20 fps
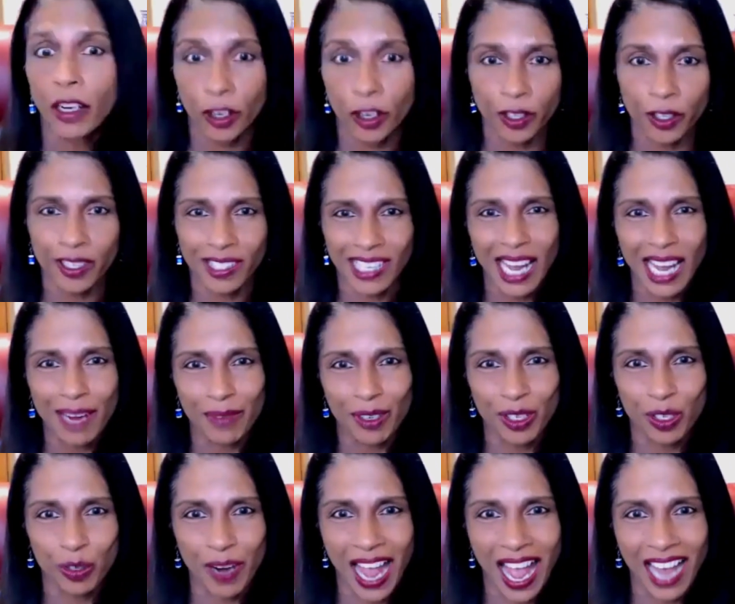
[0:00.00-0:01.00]
a
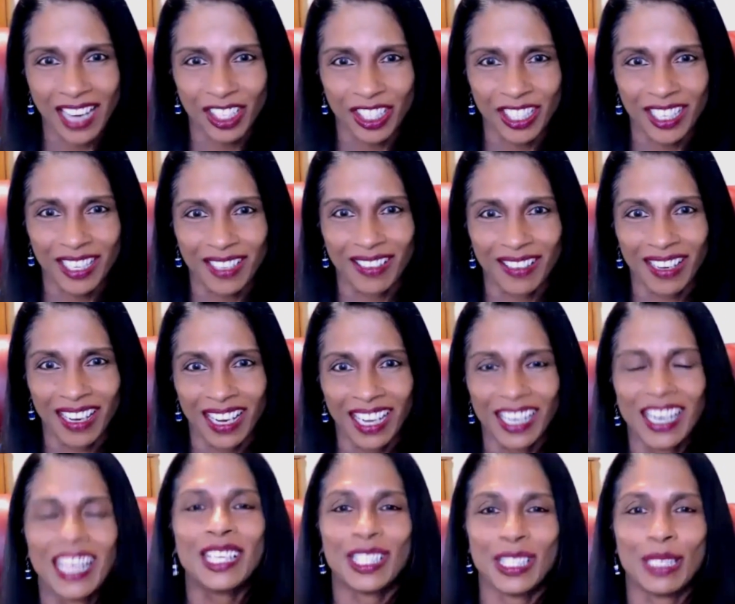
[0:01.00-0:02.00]
Herxheimer's reaction in a
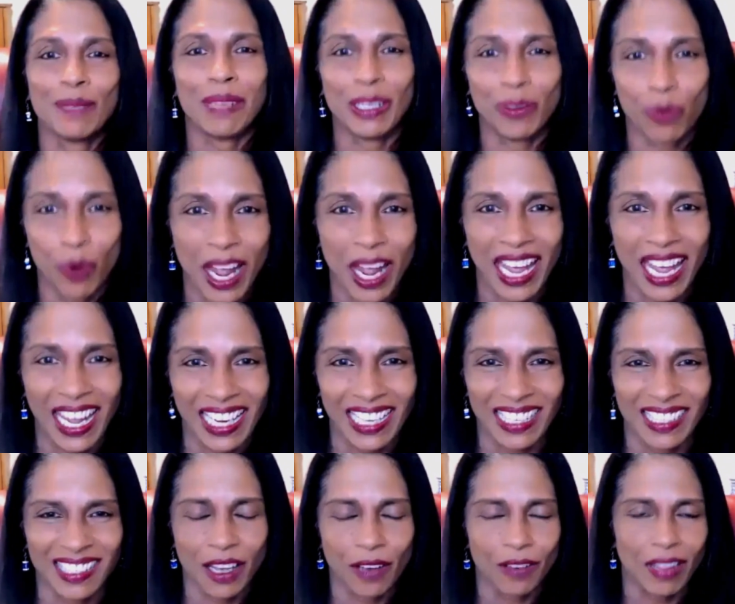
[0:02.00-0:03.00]
histamine way.
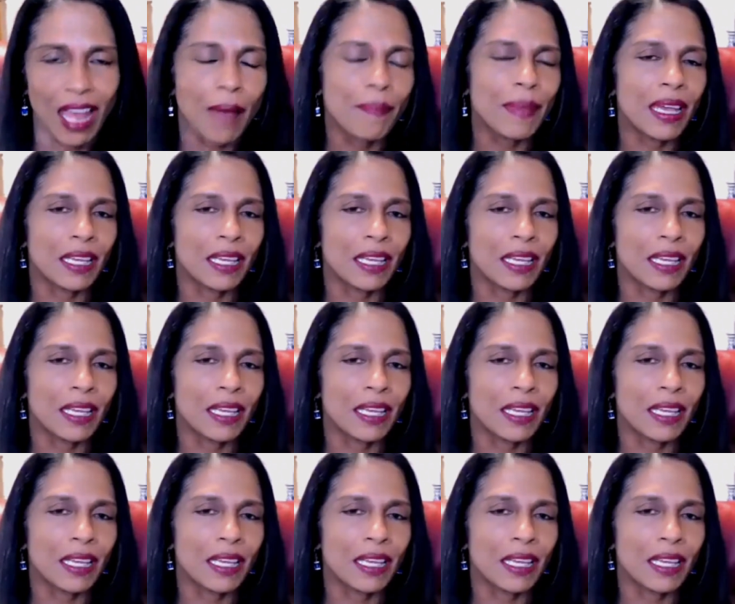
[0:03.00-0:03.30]
So that